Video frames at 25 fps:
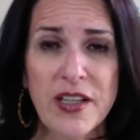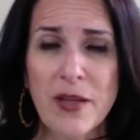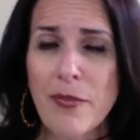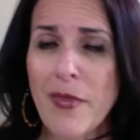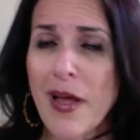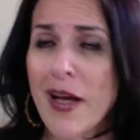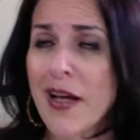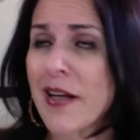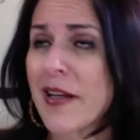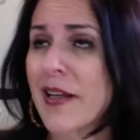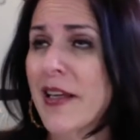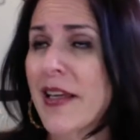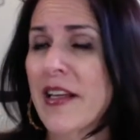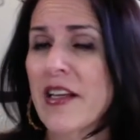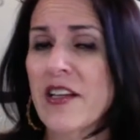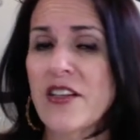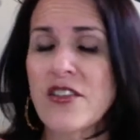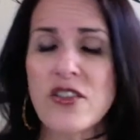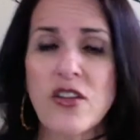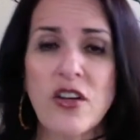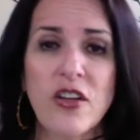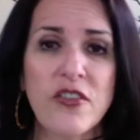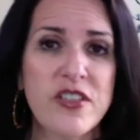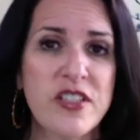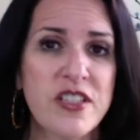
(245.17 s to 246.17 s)
and I'm not going to get
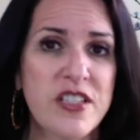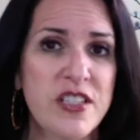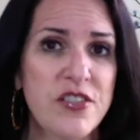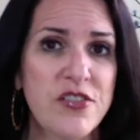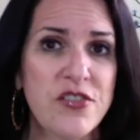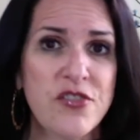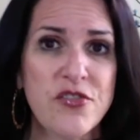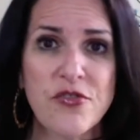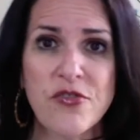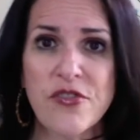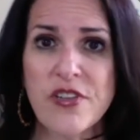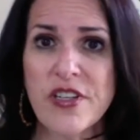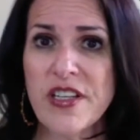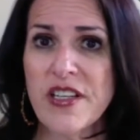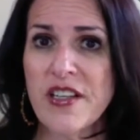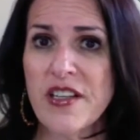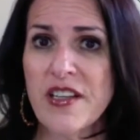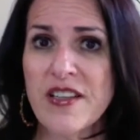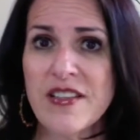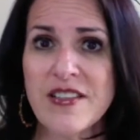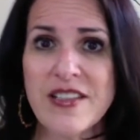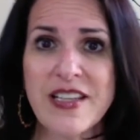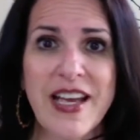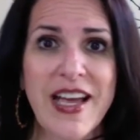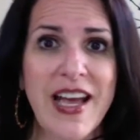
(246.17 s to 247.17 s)
into all this history
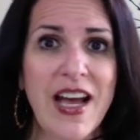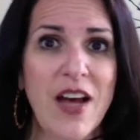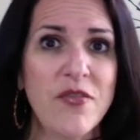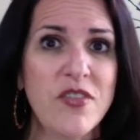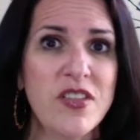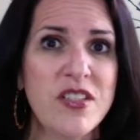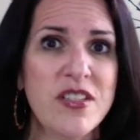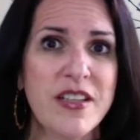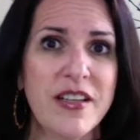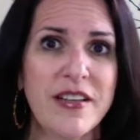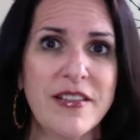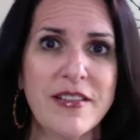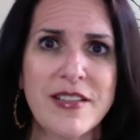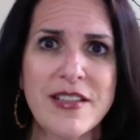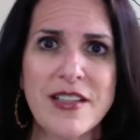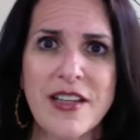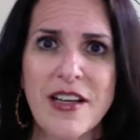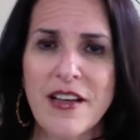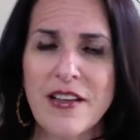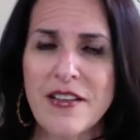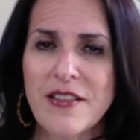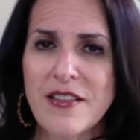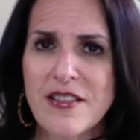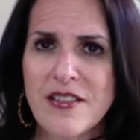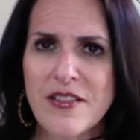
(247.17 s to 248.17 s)
because I have this on
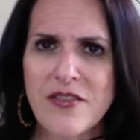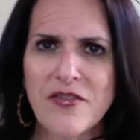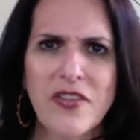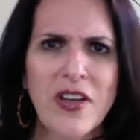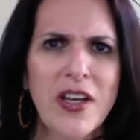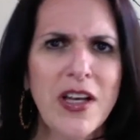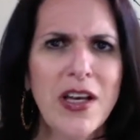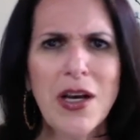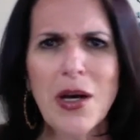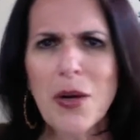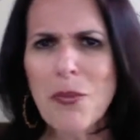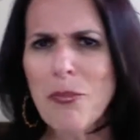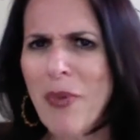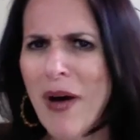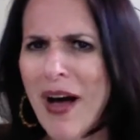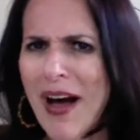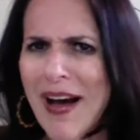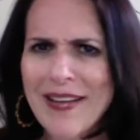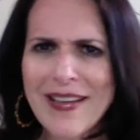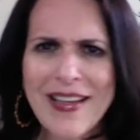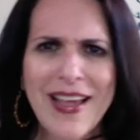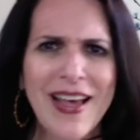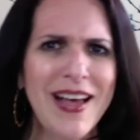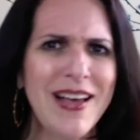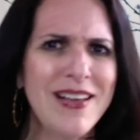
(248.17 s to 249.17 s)
tons of
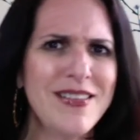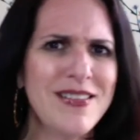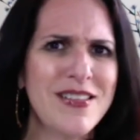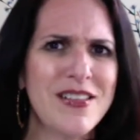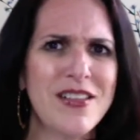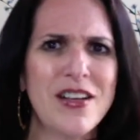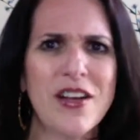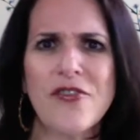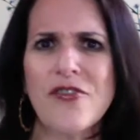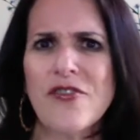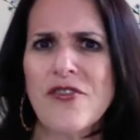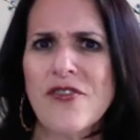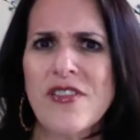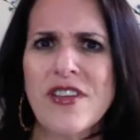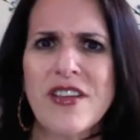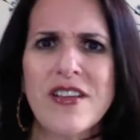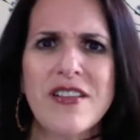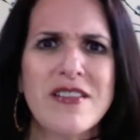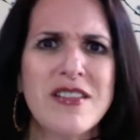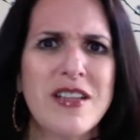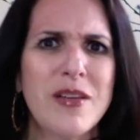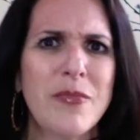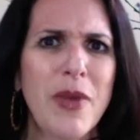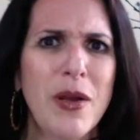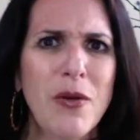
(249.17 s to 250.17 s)
podcasts and other
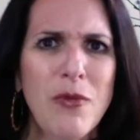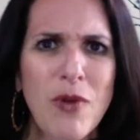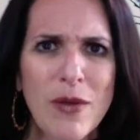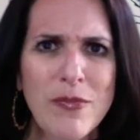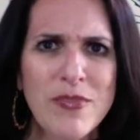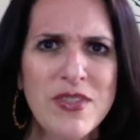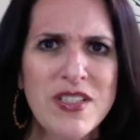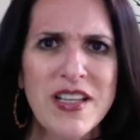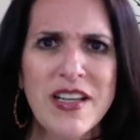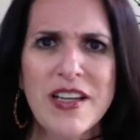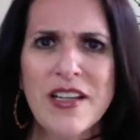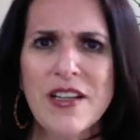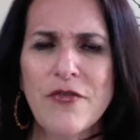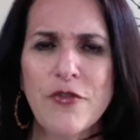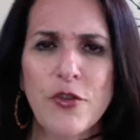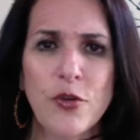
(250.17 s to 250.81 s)
things on my website.